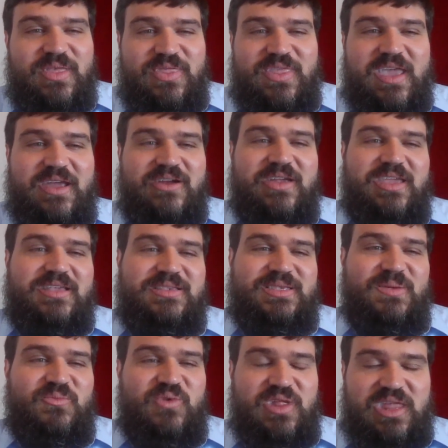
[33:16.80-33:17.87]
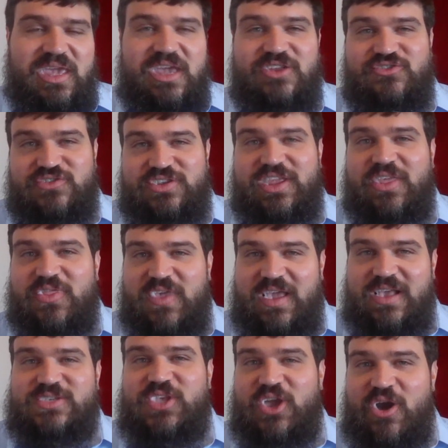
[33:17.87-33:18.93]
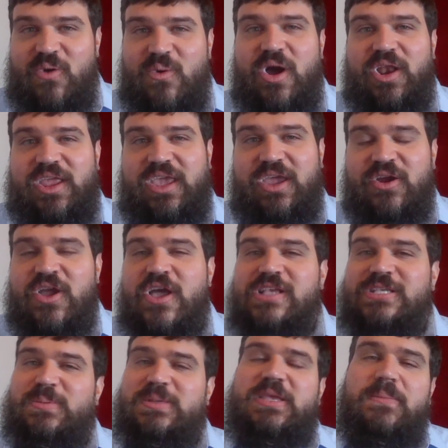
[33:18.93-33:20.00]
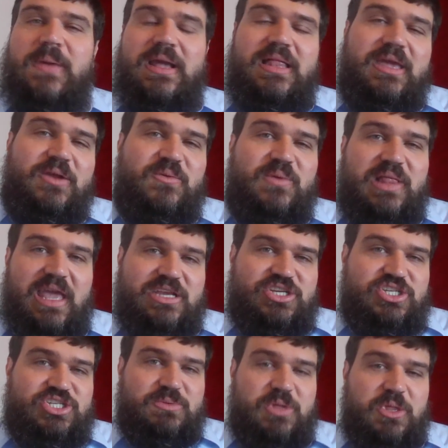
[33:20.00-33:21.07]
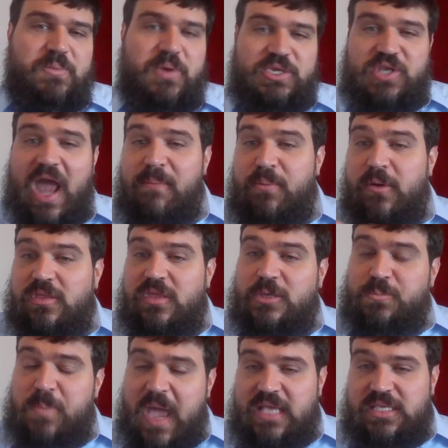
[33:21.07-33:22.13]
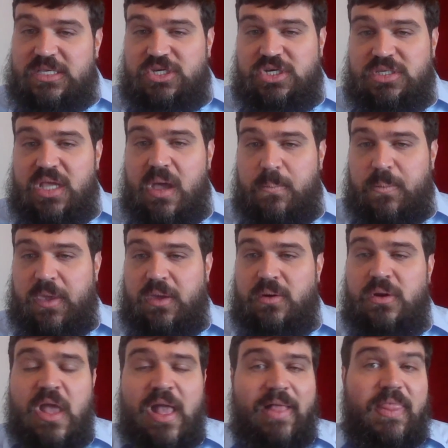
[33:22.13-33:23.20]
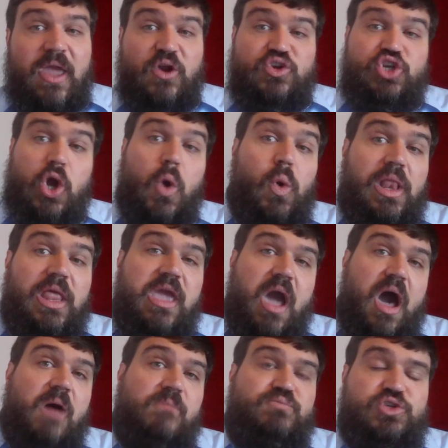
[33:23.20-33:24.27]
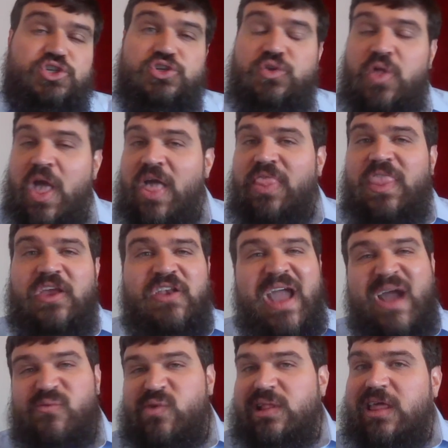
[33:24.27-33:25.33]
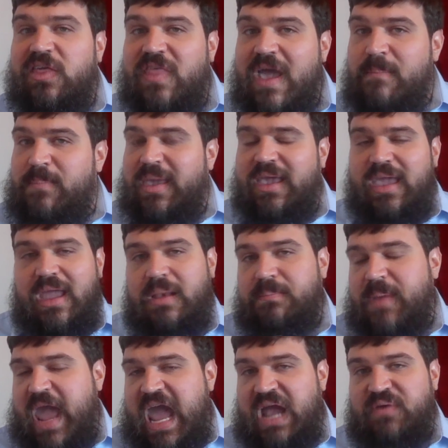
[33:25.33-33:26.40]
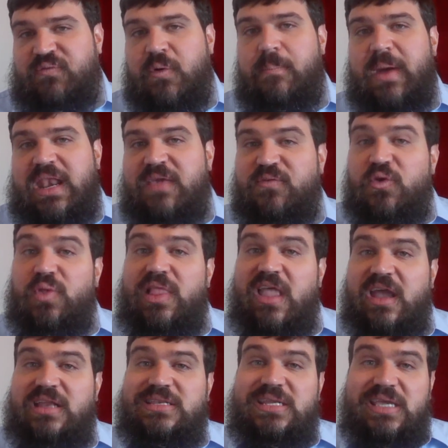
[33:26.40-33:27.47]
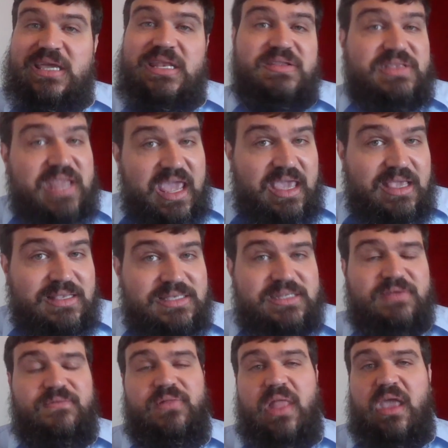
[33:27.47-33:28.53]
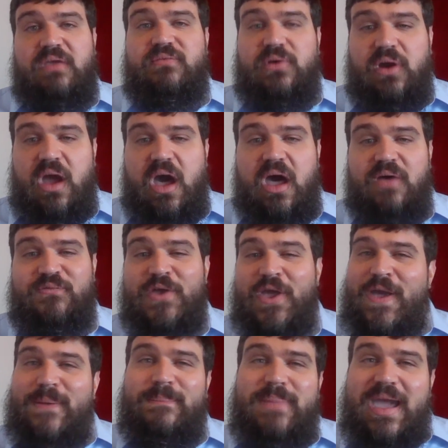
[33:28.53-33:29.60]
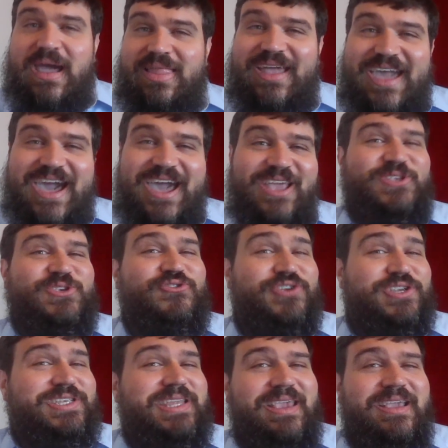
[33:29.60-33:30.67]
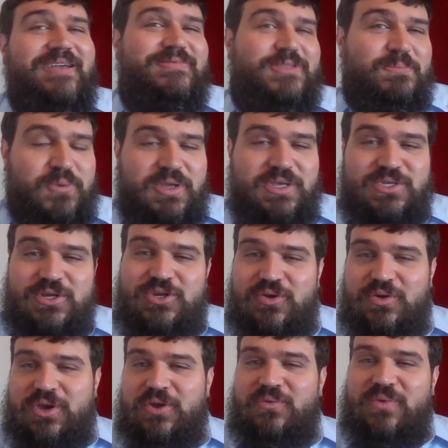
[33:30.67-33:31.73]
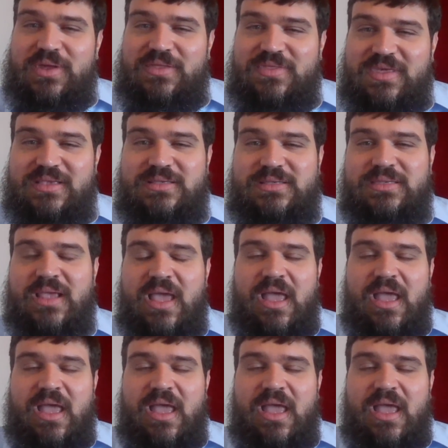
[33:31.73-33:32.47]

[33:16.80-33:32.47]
there is some really interesting things that go on here, specifically in relationship to the priesthood. I put these passages up here. They are totally optional. They're not really that big impactful. But if you'd like to get a taste, a flavor of Malachi's critique of the priesthood, you can read these